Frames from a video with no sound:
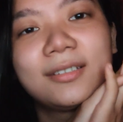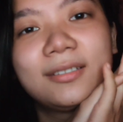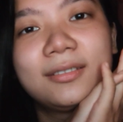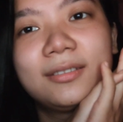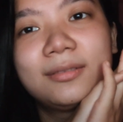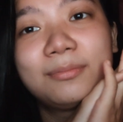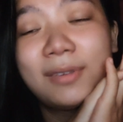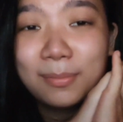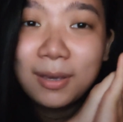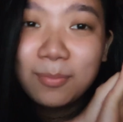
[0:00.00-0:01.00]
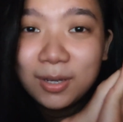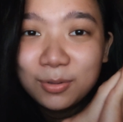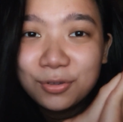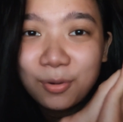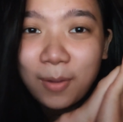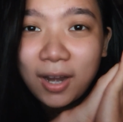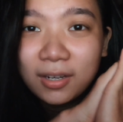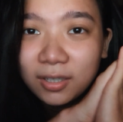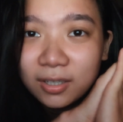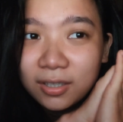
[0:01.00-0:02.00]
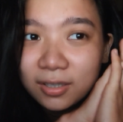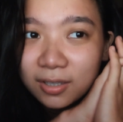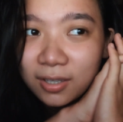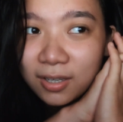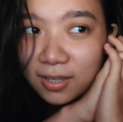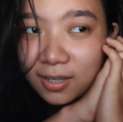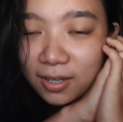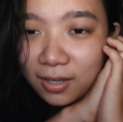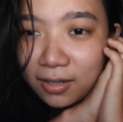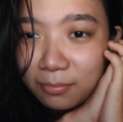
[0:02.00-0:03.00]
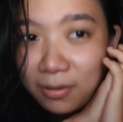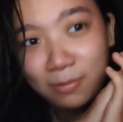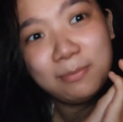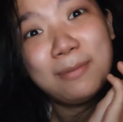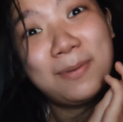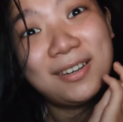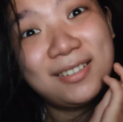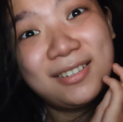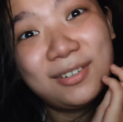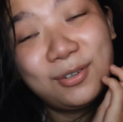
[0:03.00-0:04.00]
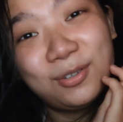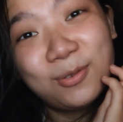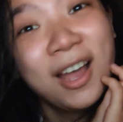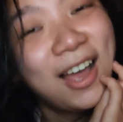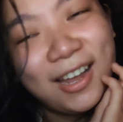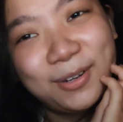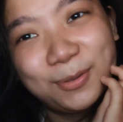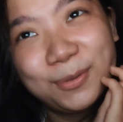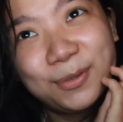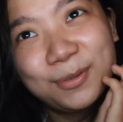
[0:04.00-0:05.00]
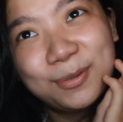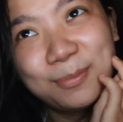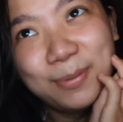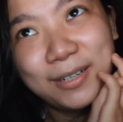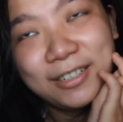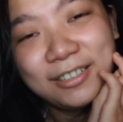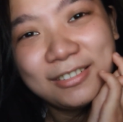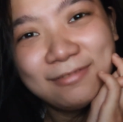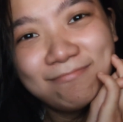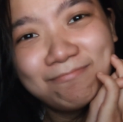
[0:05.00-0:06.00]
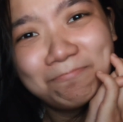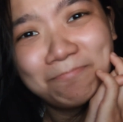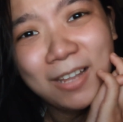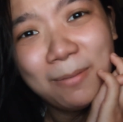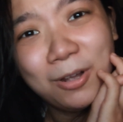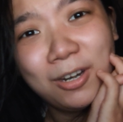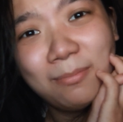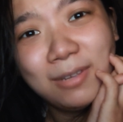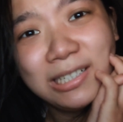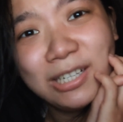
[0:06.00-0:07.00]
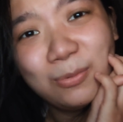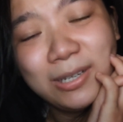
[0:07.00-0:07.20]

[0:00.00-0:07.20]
Uh, maybe I'm being too dramatic. Uh, maybe my periods are due. I don't know, but I'm gonna miss you,